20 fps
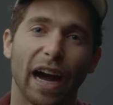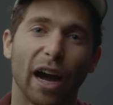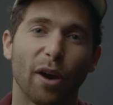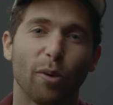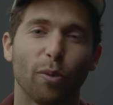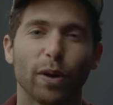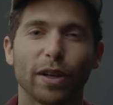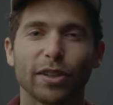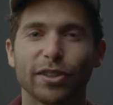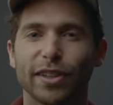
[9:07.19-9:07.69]
I
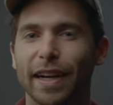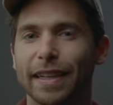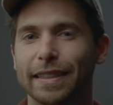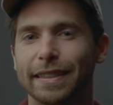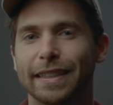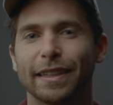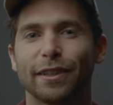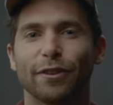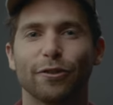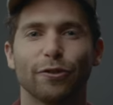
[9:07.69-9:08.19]
wish I
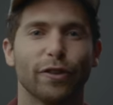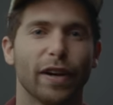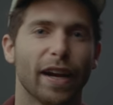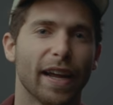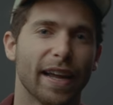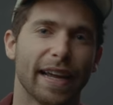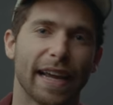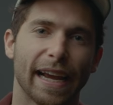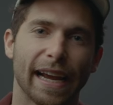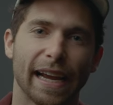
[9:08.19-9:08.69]
didn't
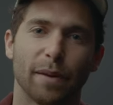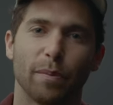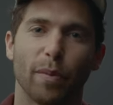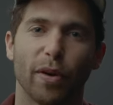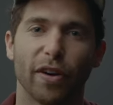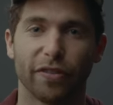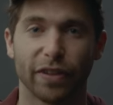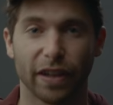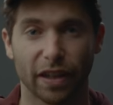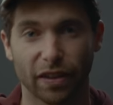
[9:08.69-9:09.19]
rent
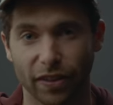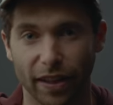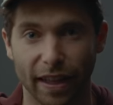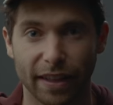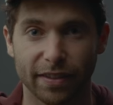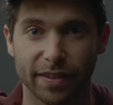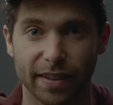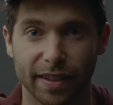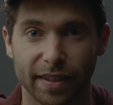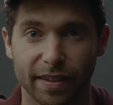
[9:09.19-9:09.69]
anamorphic
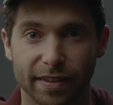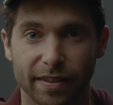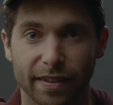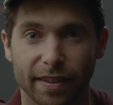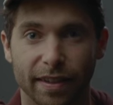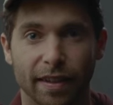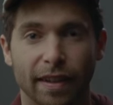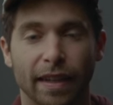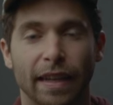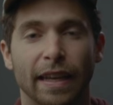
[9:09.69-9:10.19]
lenses.